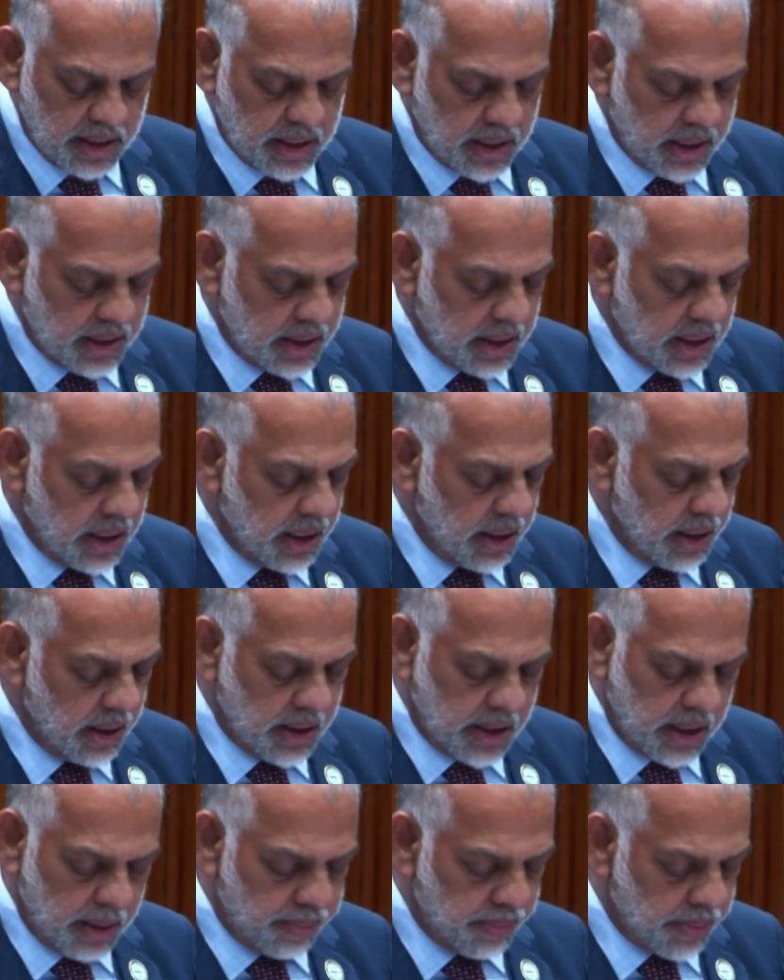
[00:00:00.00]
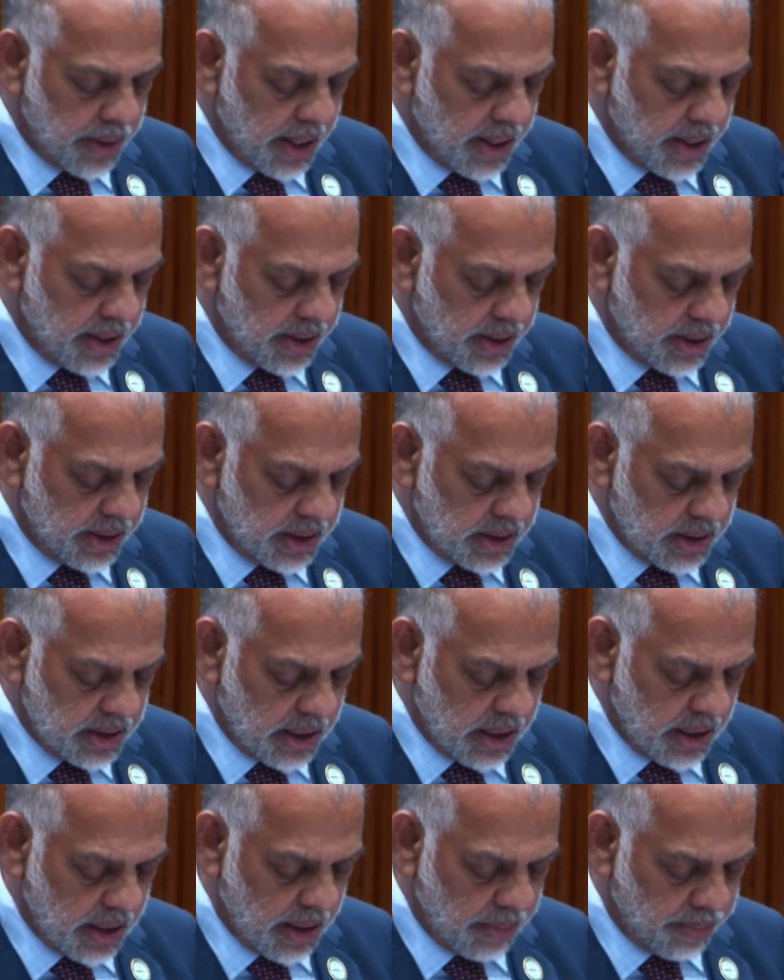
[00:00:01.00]
the key
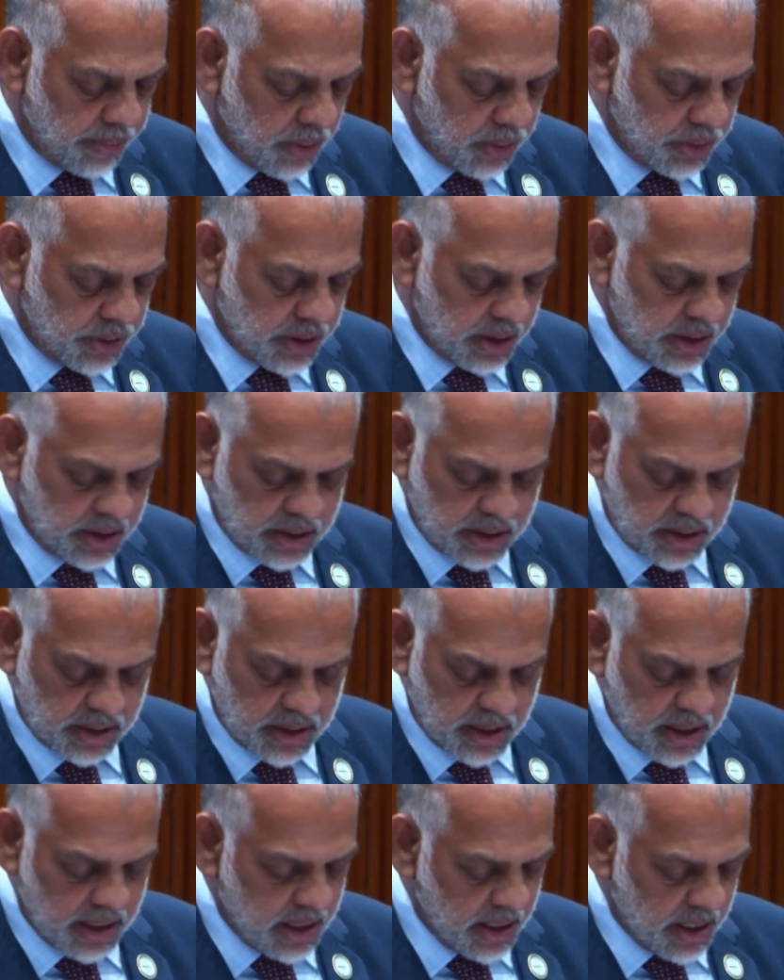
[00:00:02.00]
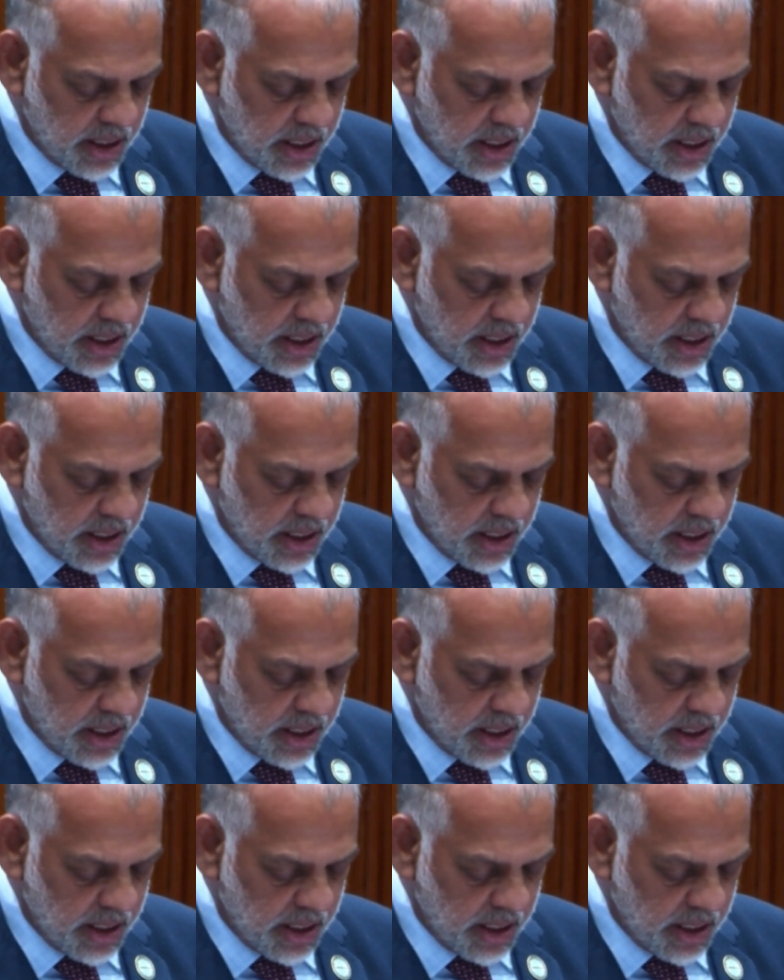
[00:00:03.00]
priorities, approaches